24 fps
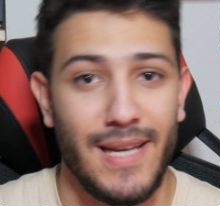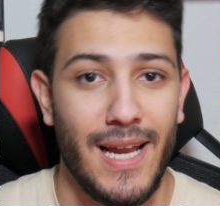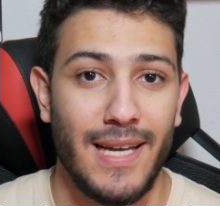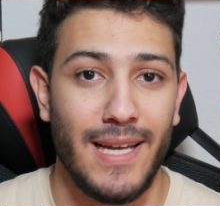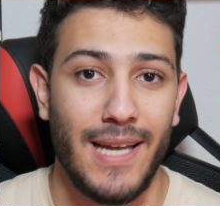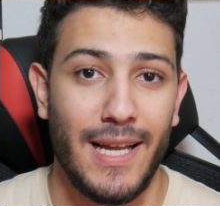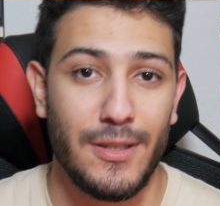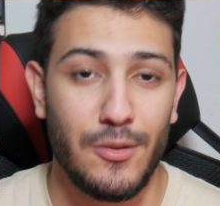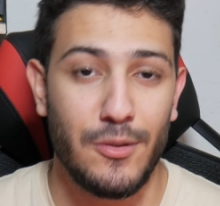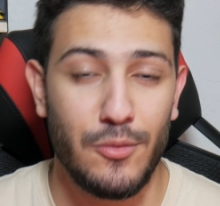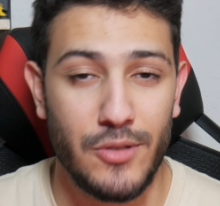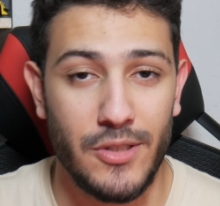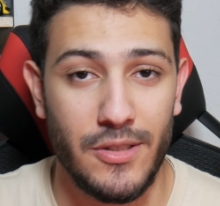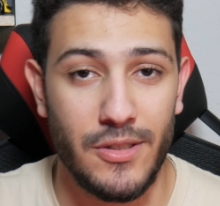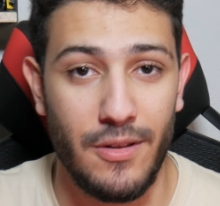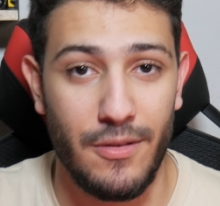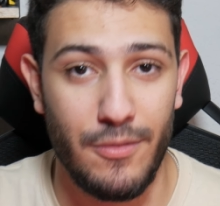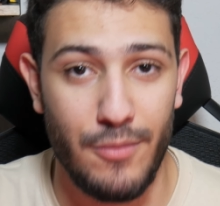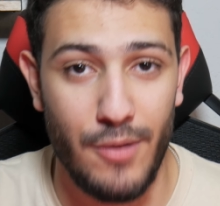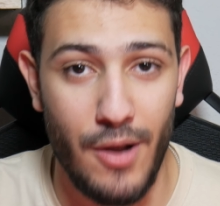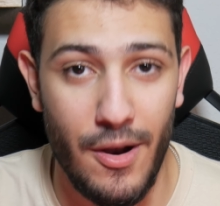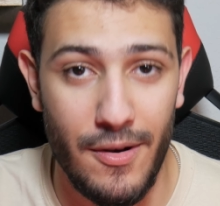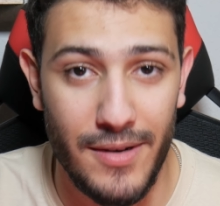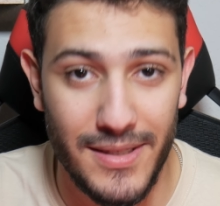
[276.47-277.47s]
992
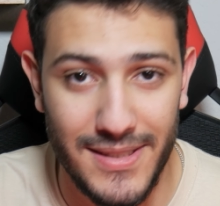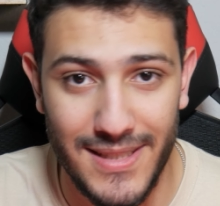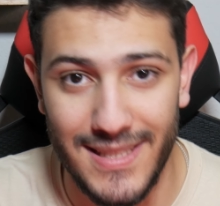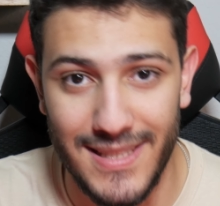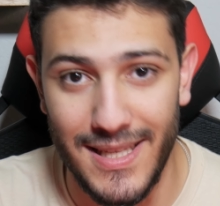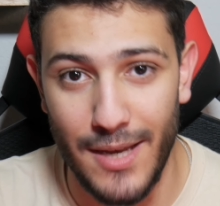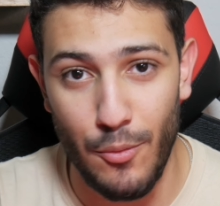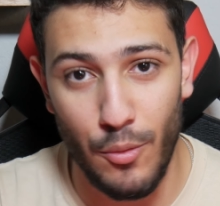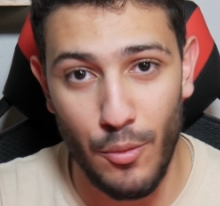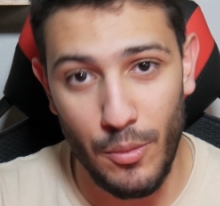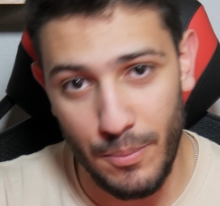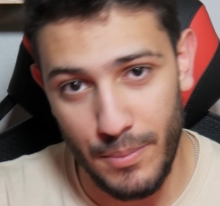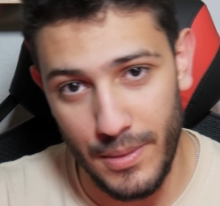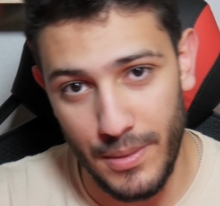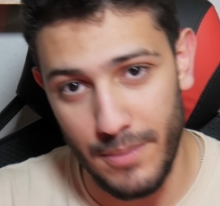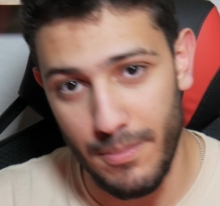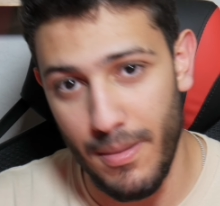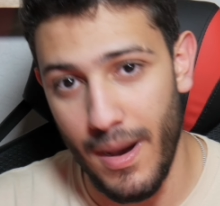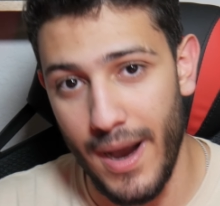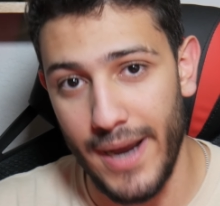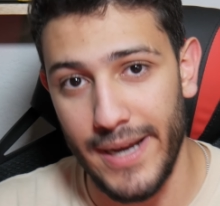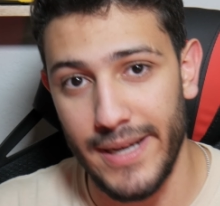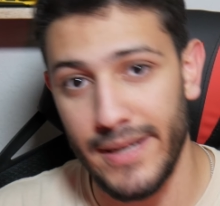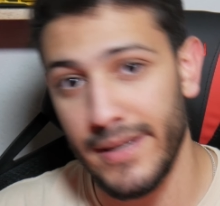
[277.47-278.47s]
GT3 RS as I would be
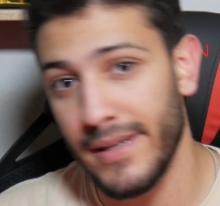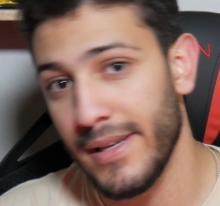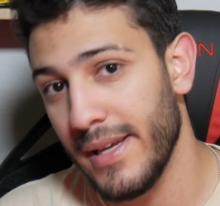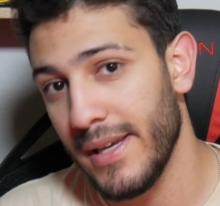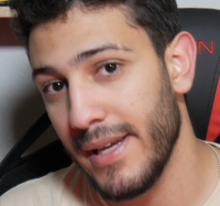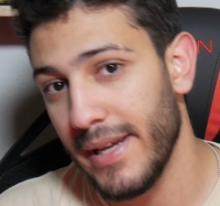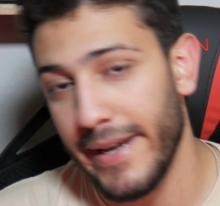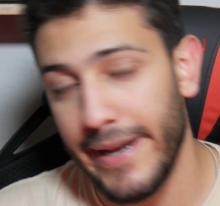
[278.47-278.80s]
buying